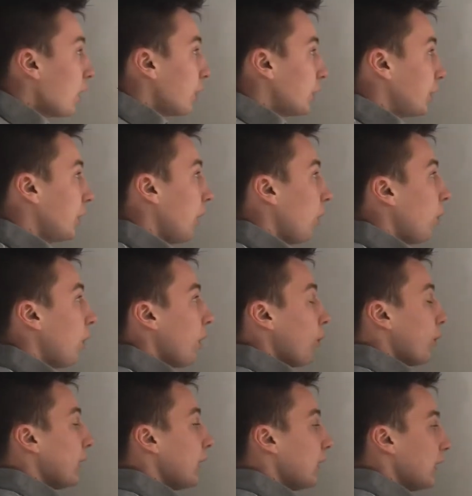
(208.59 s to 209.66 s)
So,
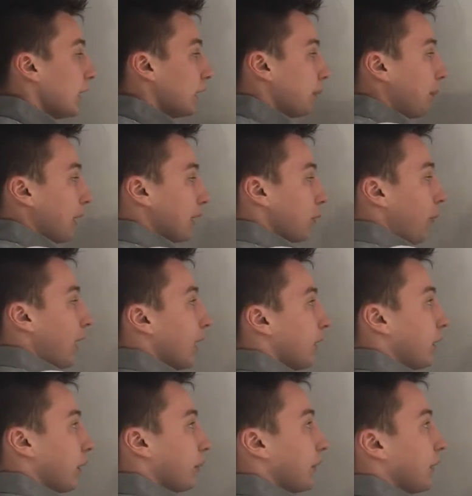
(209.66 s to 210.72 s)
we need to express y in
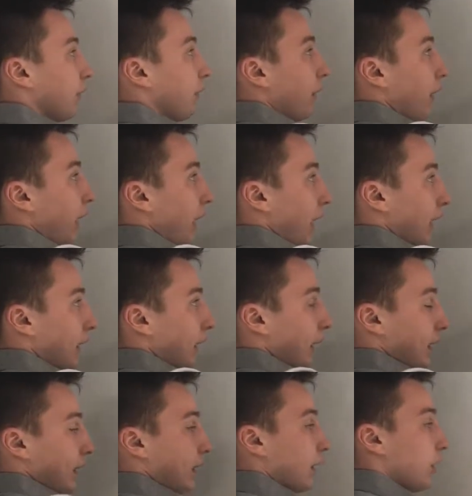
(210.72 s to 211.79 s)
terms of x,
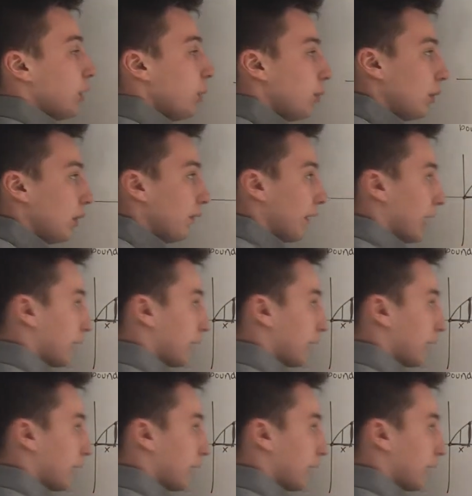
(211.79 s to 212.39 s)
that's the cube root of